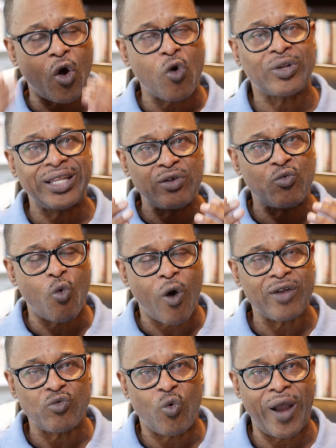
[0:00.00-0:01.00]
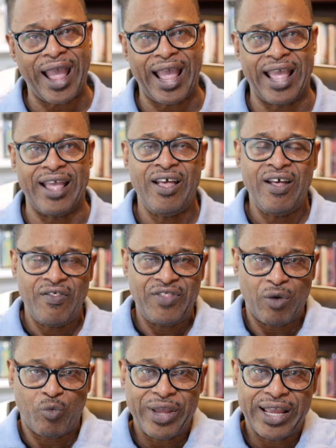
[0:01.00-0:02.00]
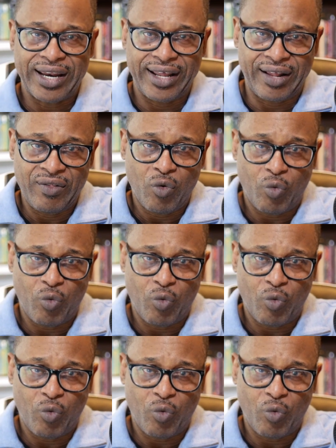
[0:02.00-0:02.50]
only one way that we can,